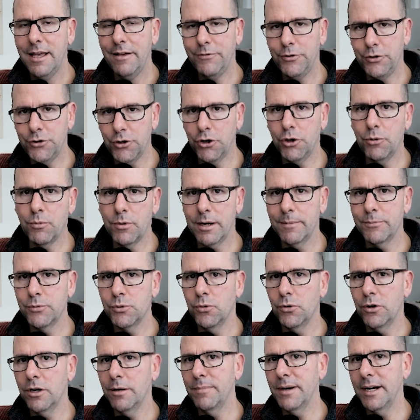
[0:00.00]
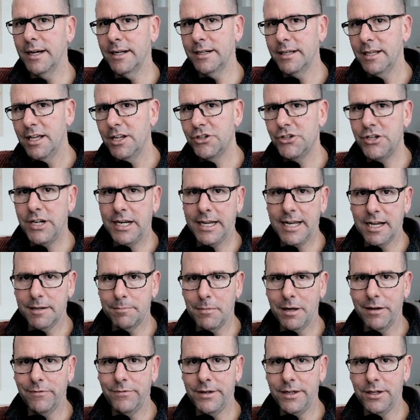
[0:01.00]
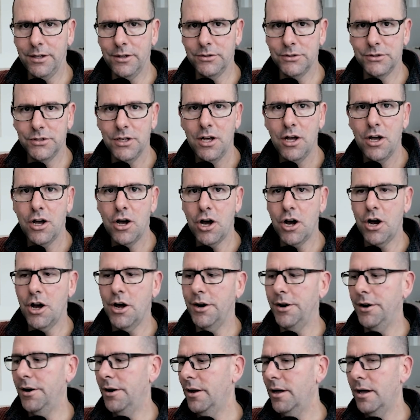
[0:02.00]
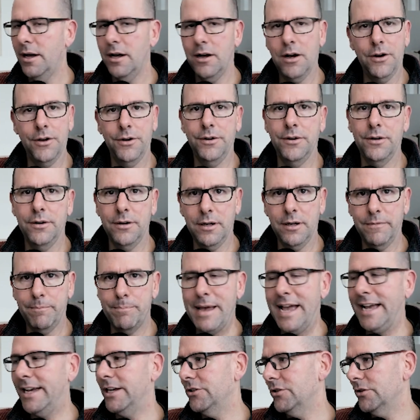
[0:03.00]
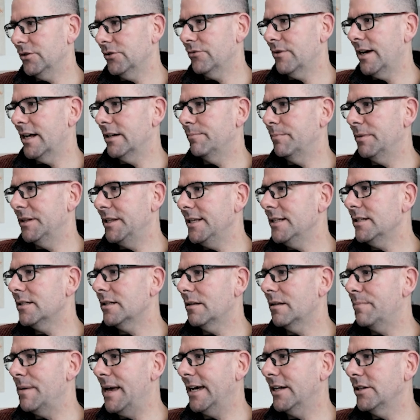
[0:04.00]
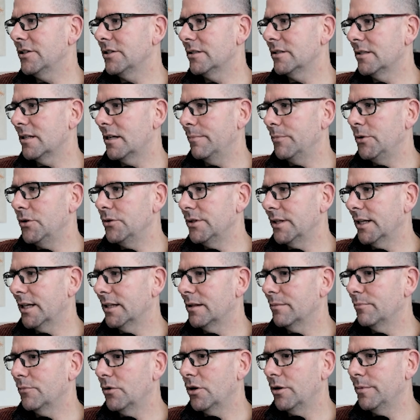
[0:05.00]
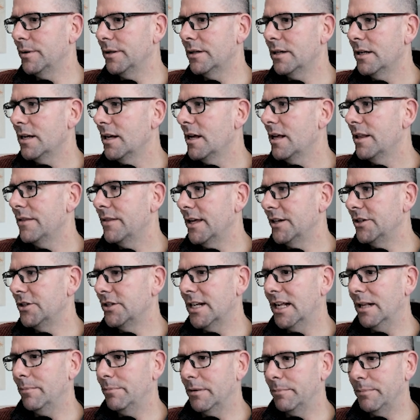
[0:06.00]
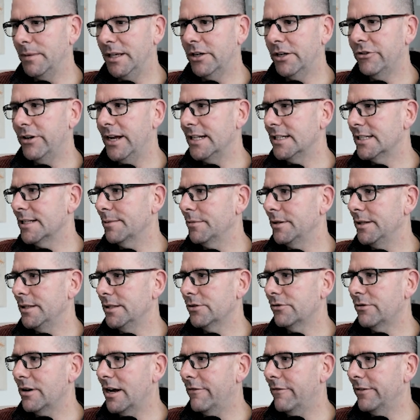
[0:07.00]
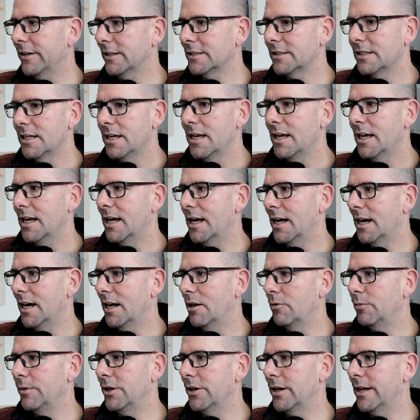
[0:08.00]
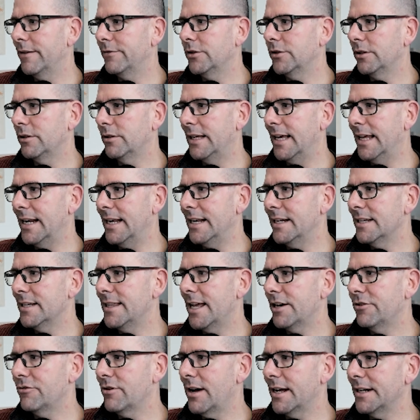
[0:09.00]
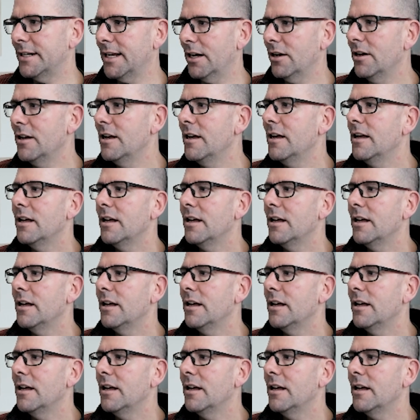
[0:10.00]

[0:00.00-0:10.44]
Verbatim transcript: If you don't know what I'm talking about, check out my videos on on packages, right? But these are the packages that I'm using at the moment. They're just helping me create some of these graphics. Uh, we don't have to get into that right now.